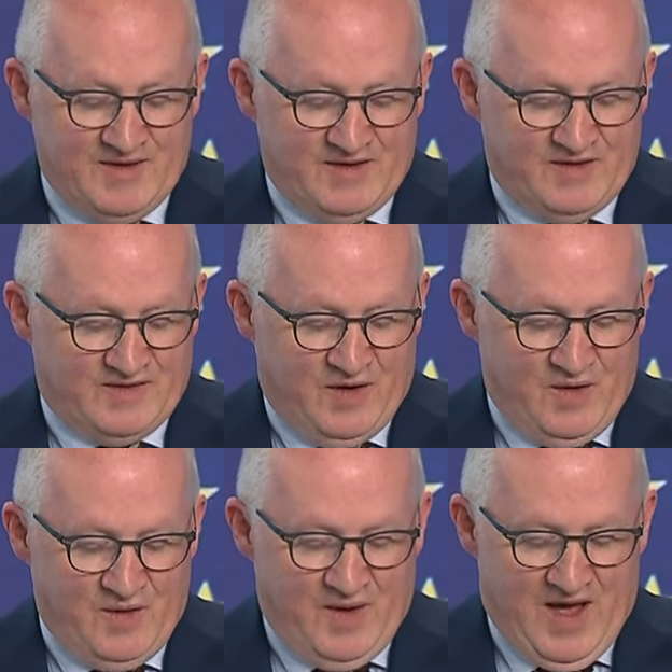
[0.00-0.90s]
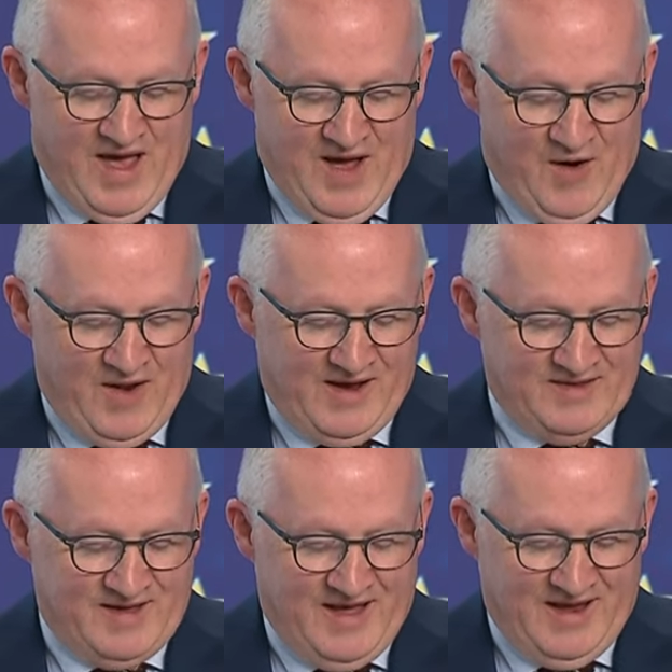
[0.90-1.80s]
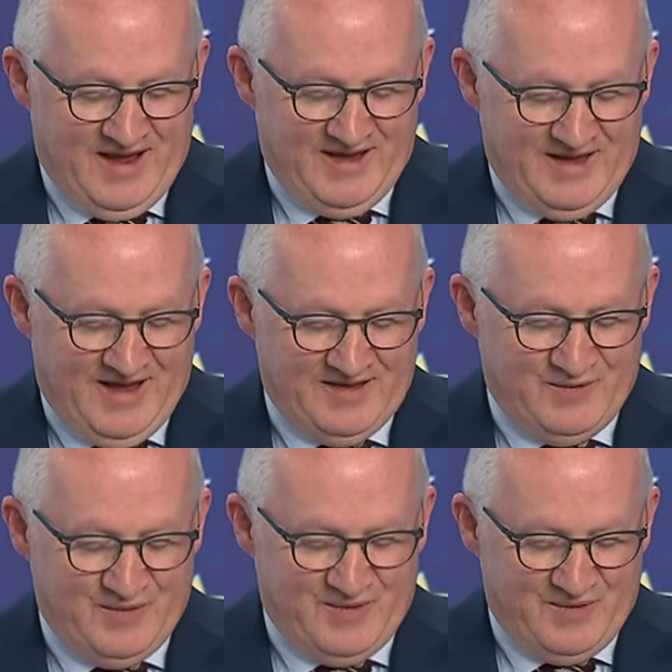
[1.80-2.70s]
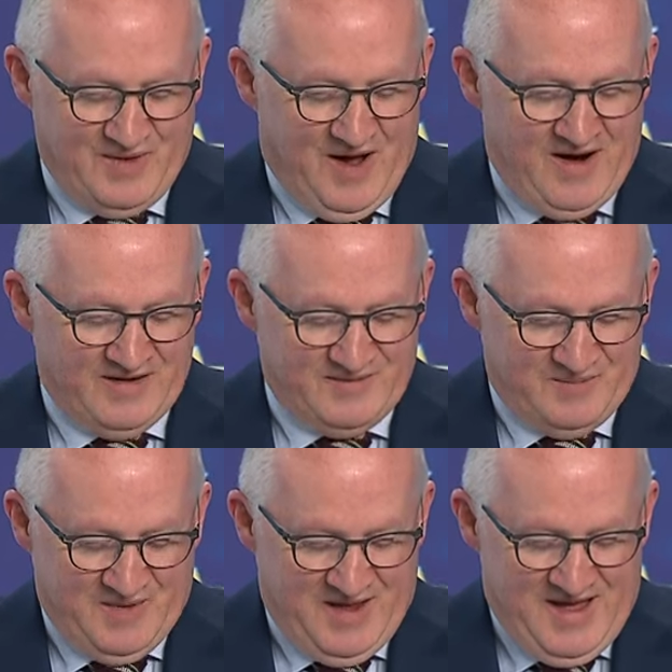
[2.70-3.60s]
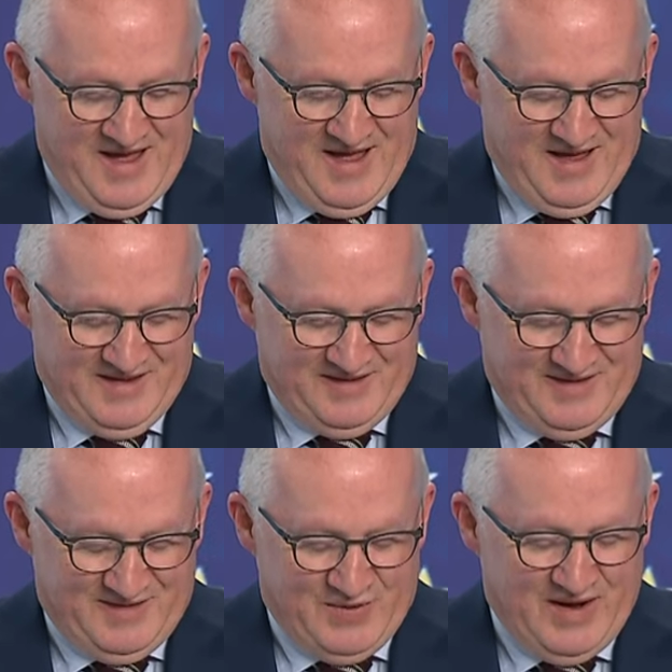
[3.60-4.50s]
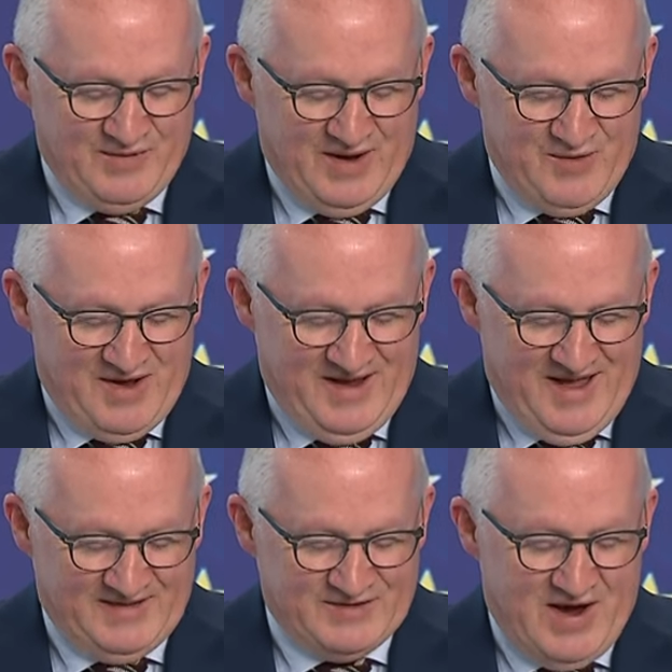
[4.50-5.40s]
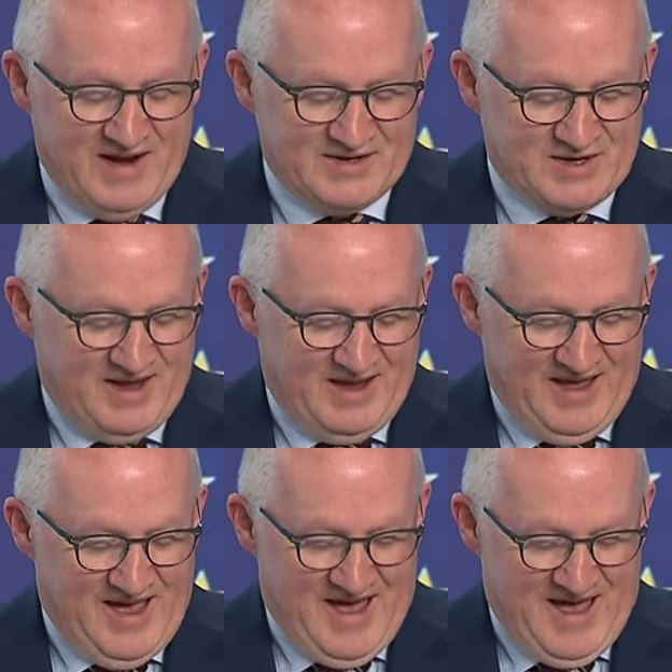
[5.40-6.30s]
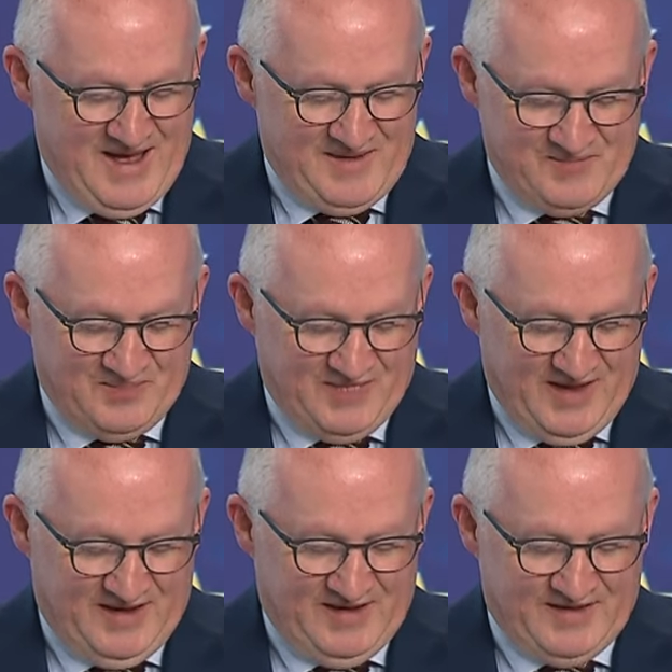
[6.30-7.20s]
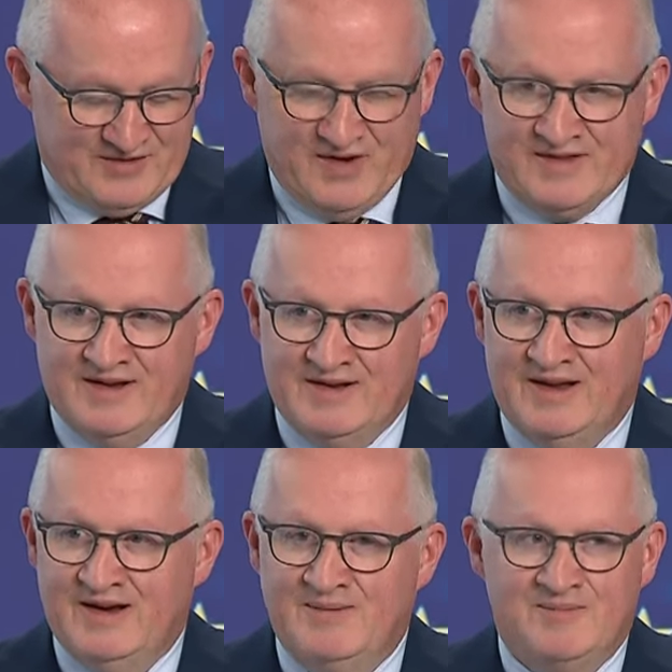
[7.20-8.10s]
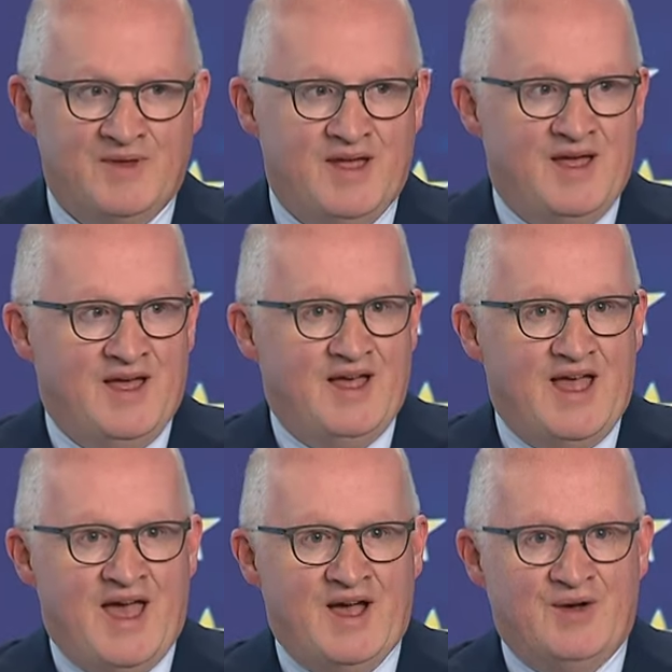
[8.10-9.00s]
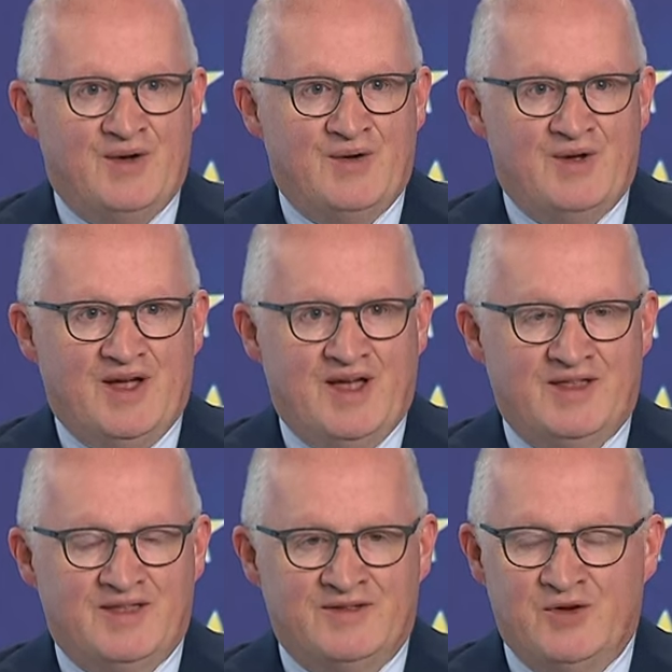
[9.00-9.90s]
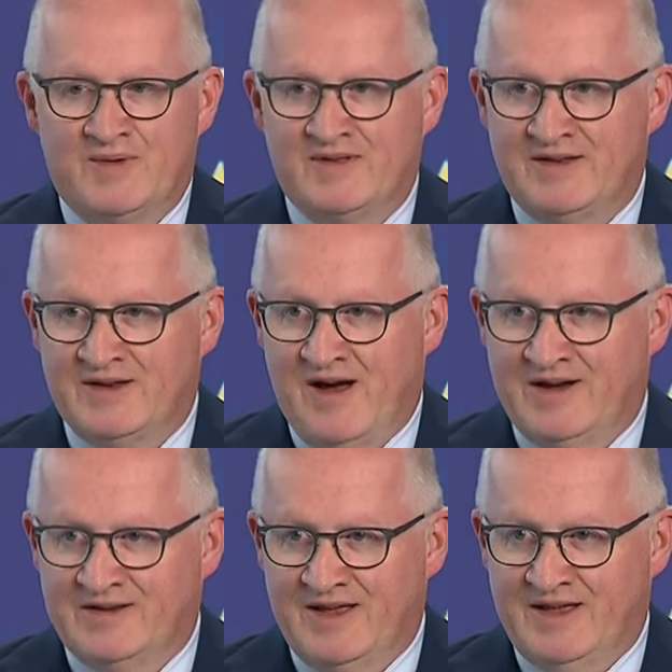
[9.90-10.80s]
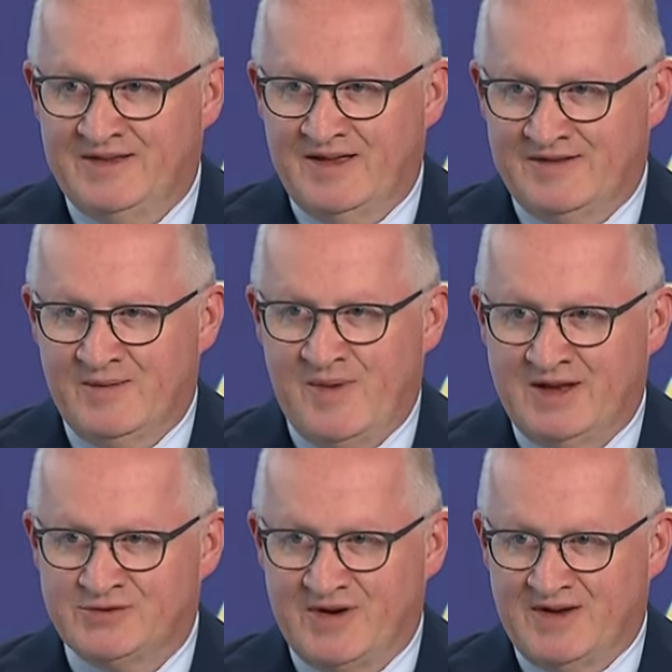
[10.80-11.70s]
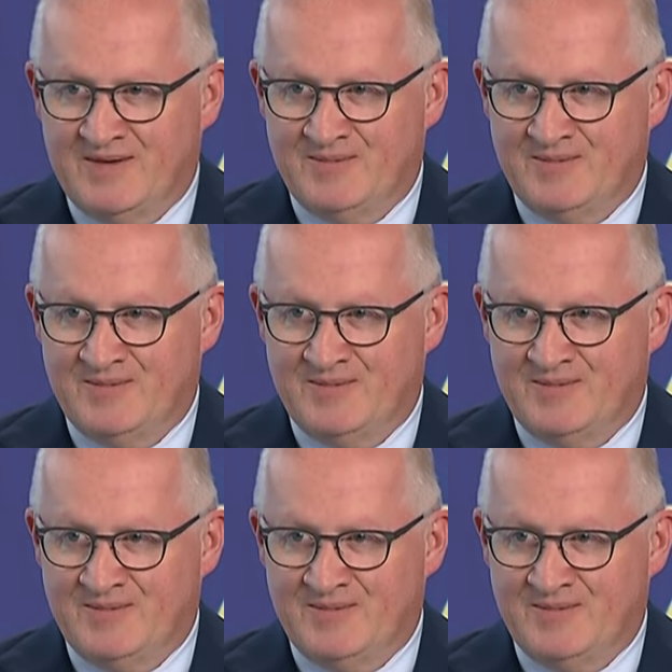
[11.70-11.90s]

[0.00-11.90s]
So all I can say is our 2021 strategy is crystal clear. The 2% target is symmetric.